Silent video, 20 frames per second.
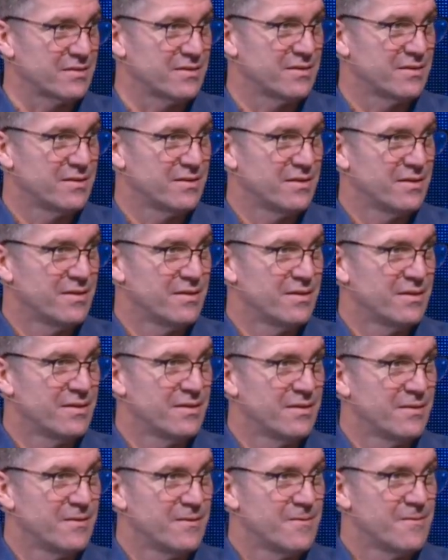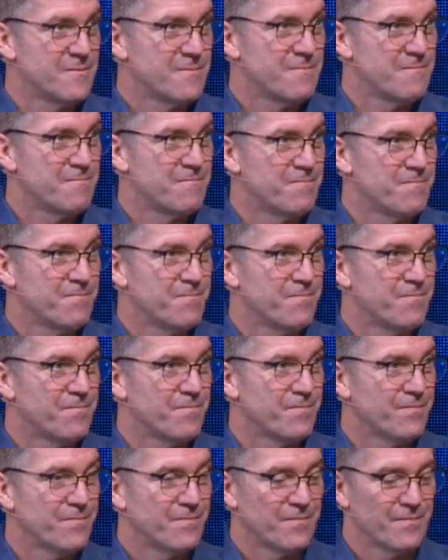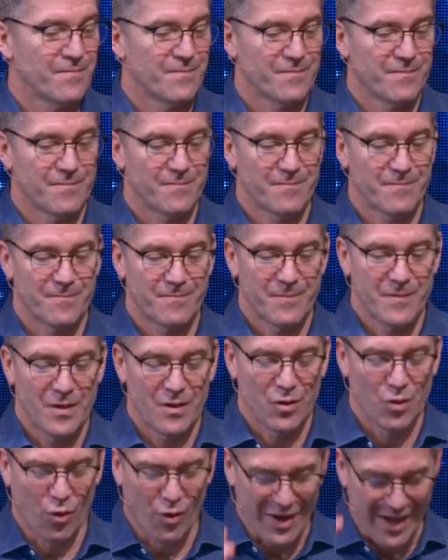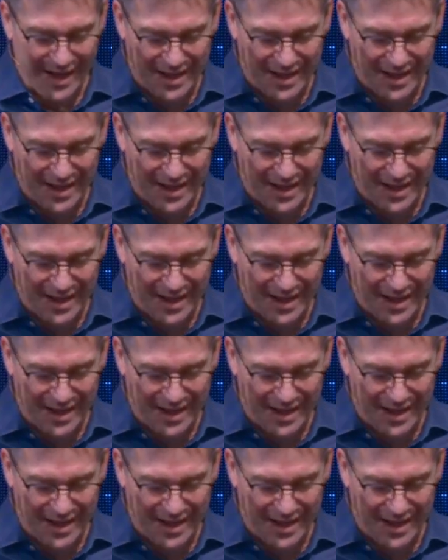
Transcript: Lord,